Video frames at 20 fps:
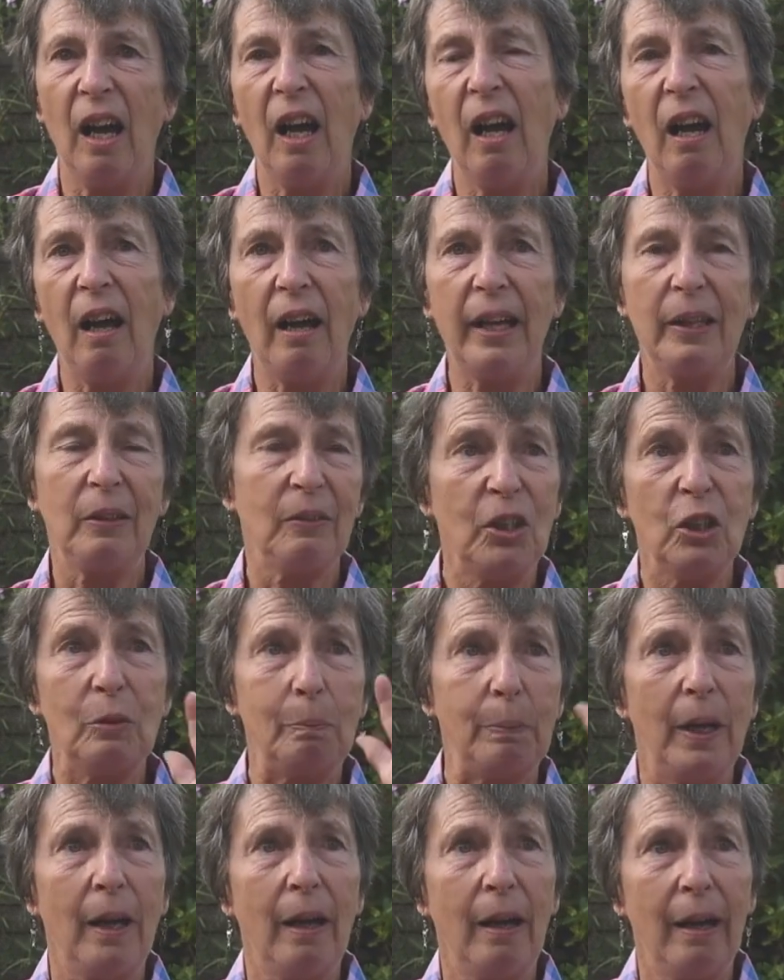"Hi,
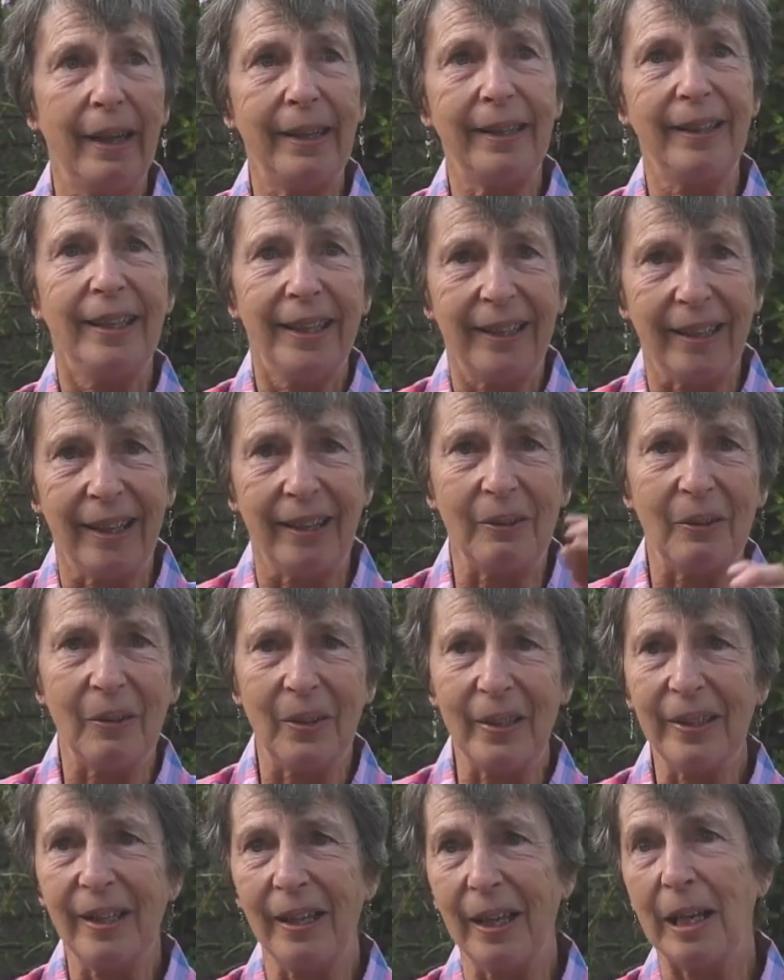goodbye," you know,
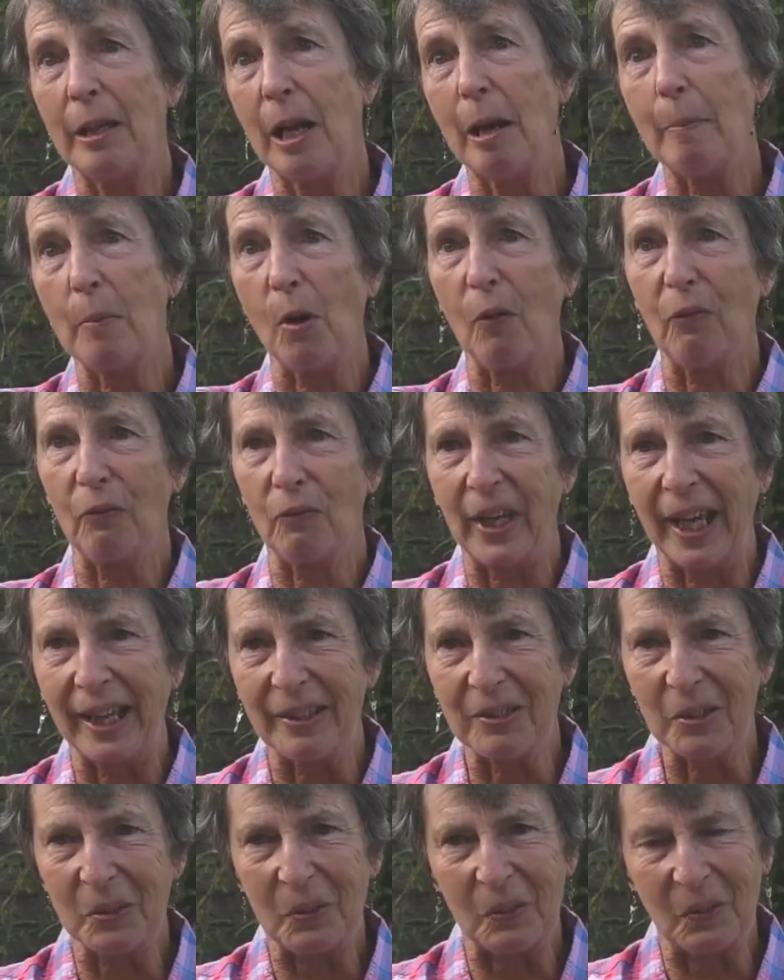and I'm off
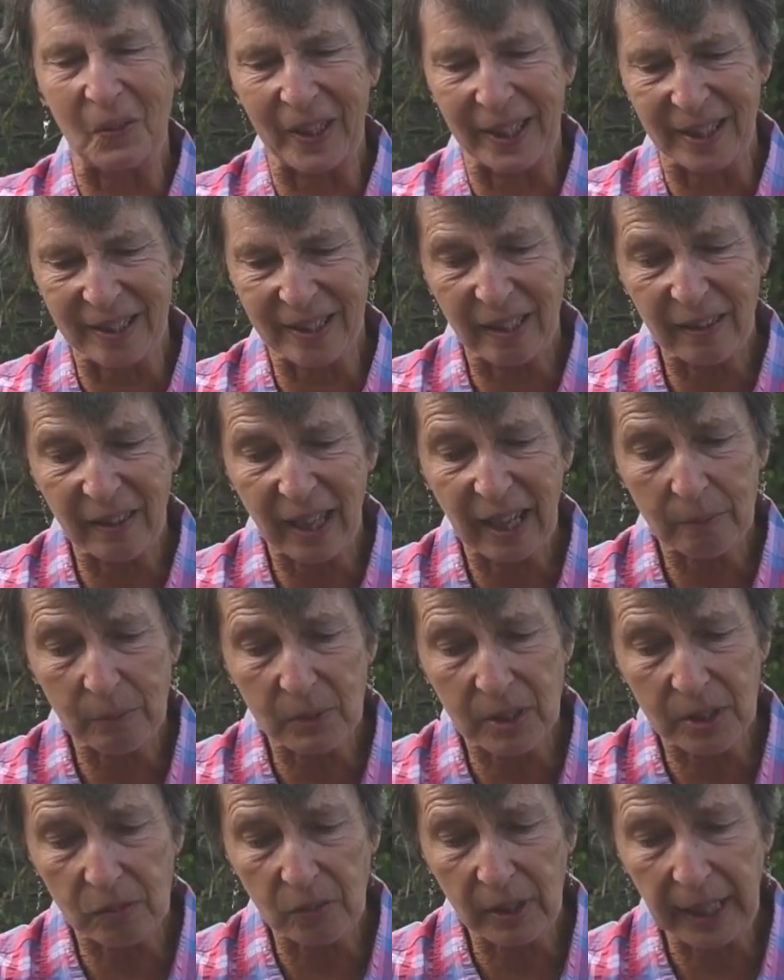now sort of thing. So that
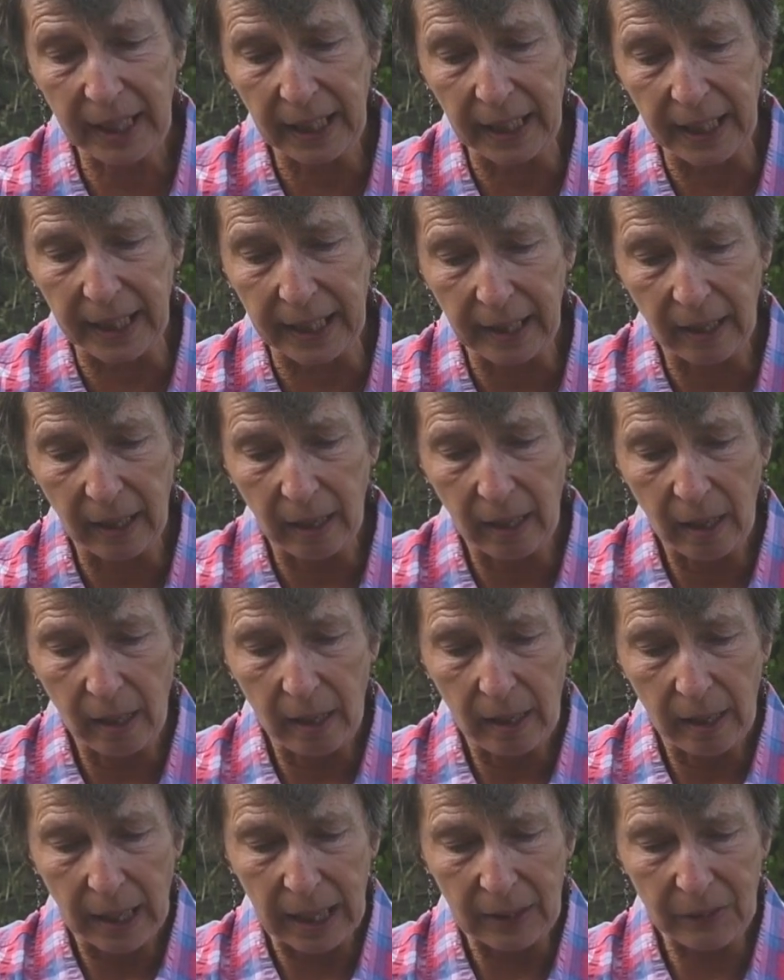was really,
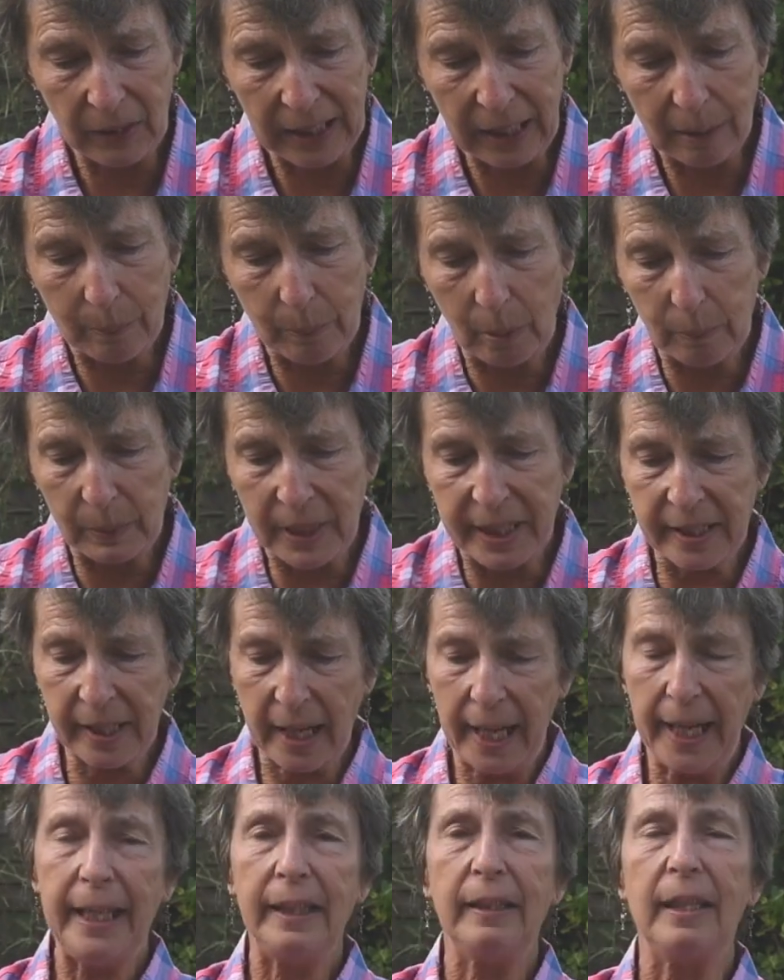I think I'm probably
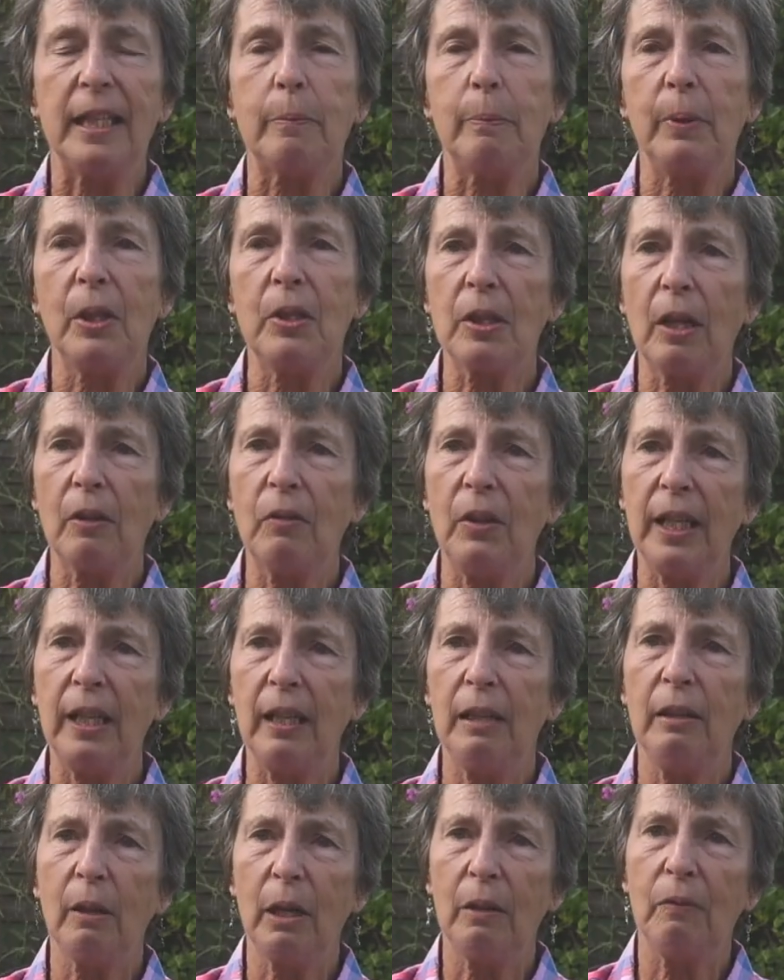saying this because I
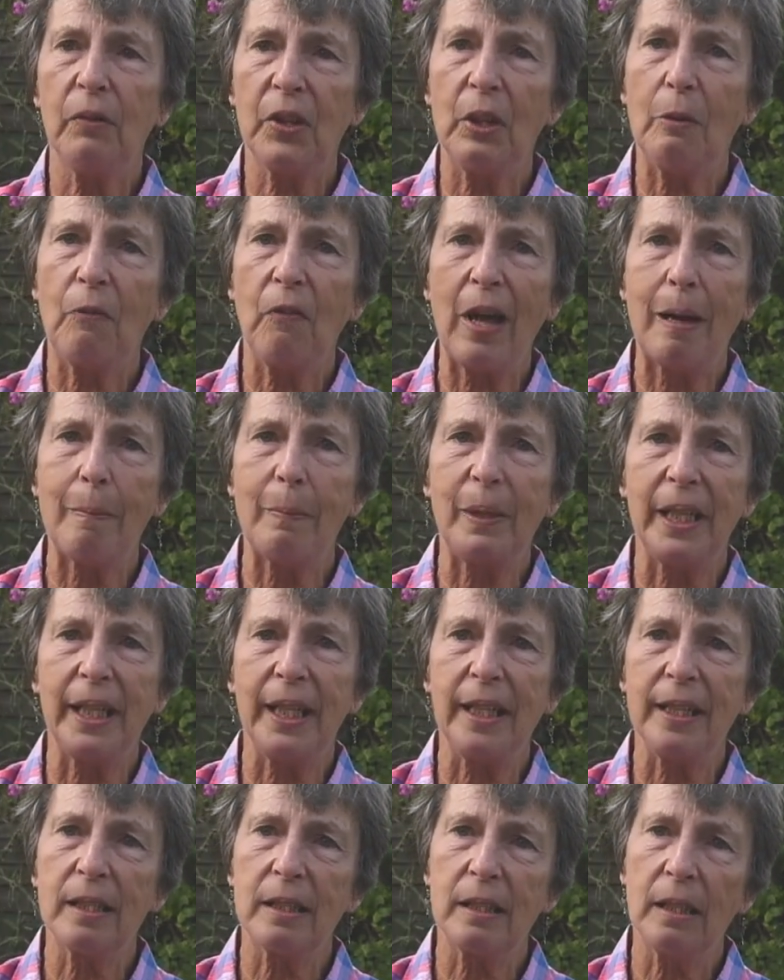think a lot of other
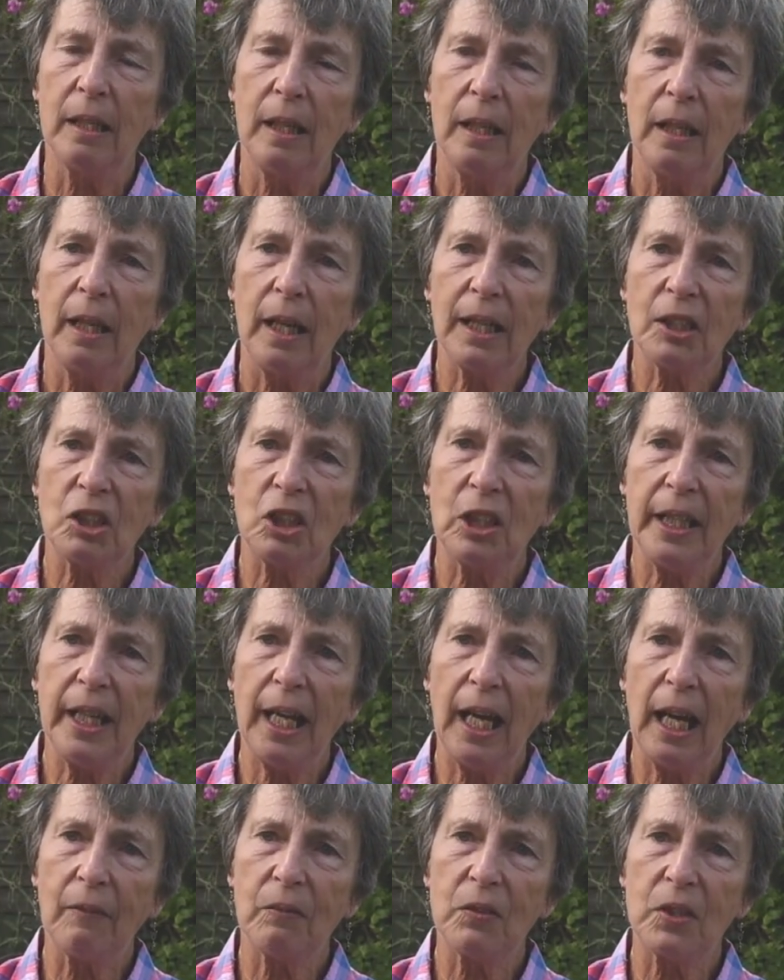families
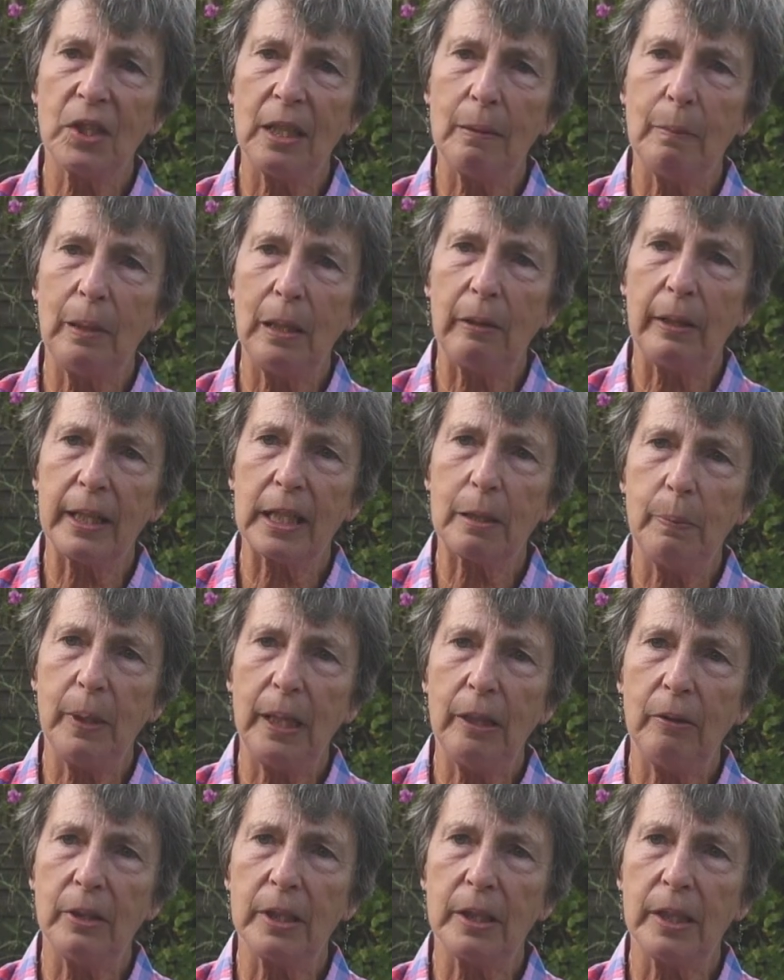actually have similar
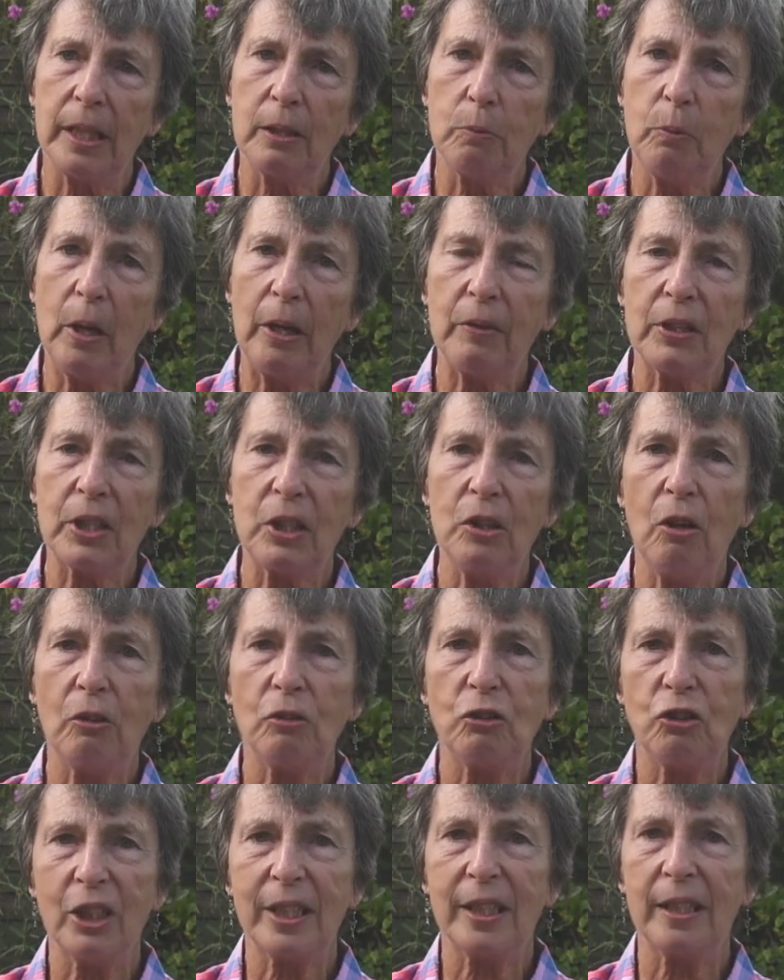experiences where it's
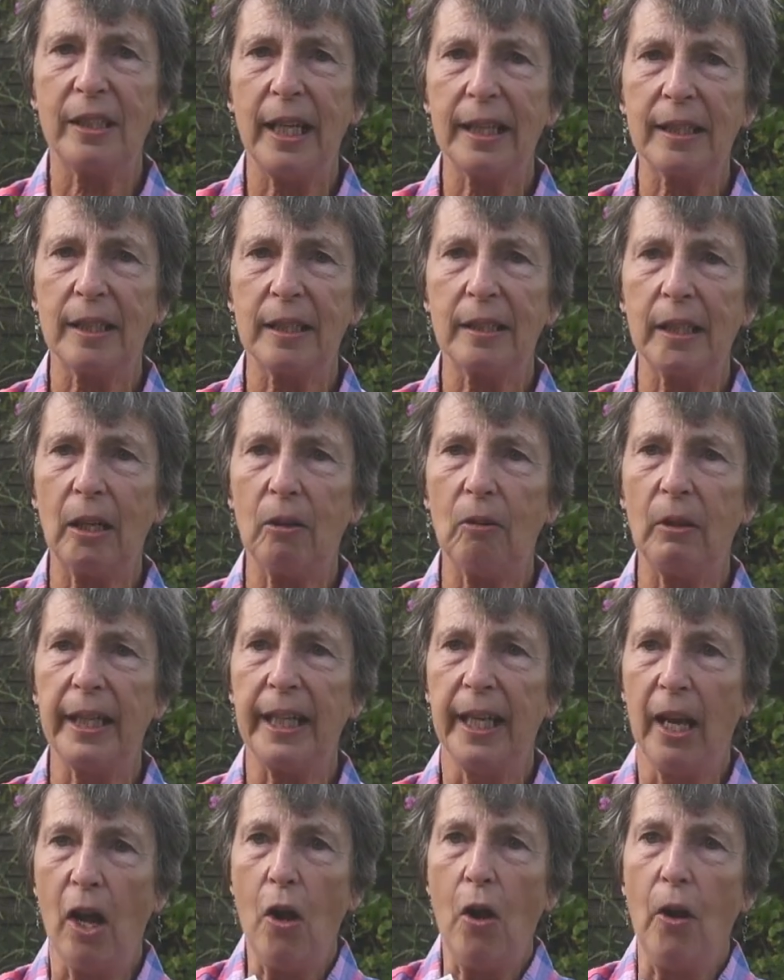not just
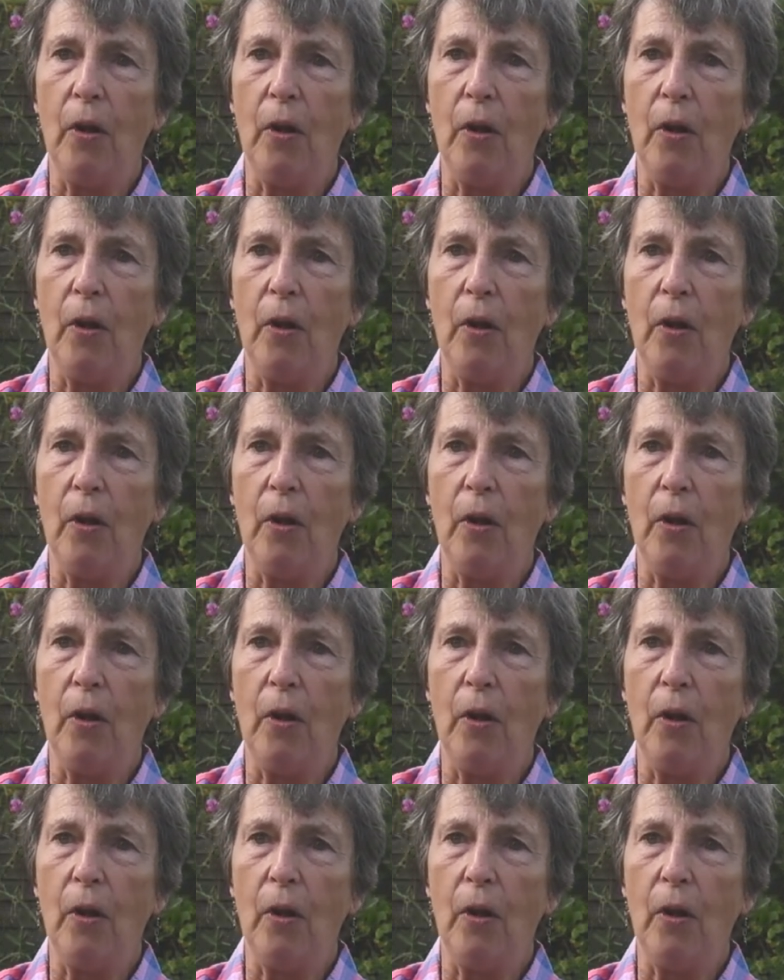necessarily